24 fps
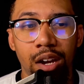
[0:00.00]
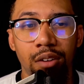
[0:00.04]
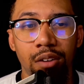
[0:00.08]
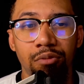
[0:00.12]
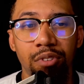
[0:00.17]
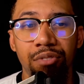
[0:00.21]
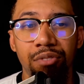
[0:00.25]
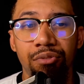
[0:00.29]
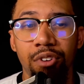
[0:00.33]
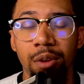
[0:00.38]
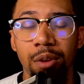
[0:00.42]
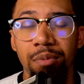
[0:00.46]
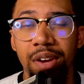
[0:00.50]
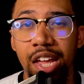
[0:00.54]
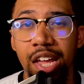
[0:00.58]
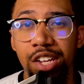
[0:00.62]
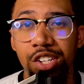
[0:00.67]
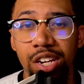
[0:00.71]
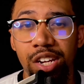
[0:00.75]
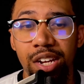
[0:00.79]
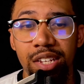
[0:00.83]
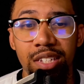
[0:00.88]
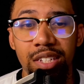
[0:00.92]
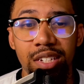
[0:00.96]
Reverb
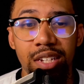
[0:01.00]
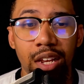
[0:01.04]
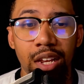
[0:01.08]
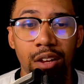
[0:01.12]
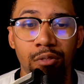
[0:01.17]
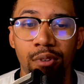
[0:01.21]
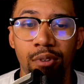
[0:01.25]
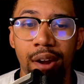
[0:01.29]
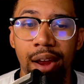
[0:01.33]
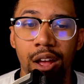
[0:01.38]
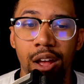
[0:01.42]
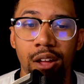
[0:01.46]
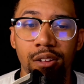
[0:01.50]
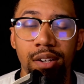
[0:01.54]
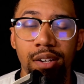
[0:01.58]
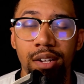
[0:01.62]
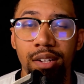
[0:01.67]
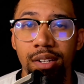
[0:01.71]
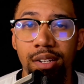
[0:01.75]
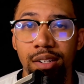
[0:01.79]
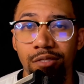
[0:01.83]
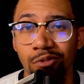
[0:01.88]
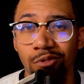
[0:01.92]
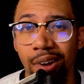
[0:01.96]
Nation is still around
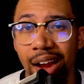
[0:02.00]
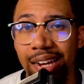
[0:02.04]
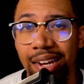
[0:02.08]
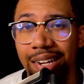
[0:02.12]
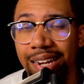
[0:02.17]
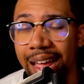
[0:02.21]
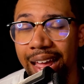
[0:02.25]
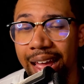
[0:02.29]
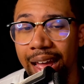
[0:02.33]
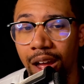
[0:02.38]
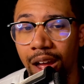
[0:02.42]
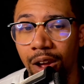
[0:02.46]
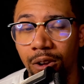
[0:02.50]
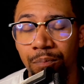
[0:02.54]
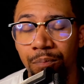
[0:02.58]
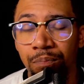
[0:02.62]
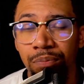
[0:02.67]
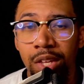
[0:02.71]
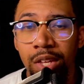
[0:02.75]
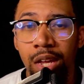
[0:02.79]
right now.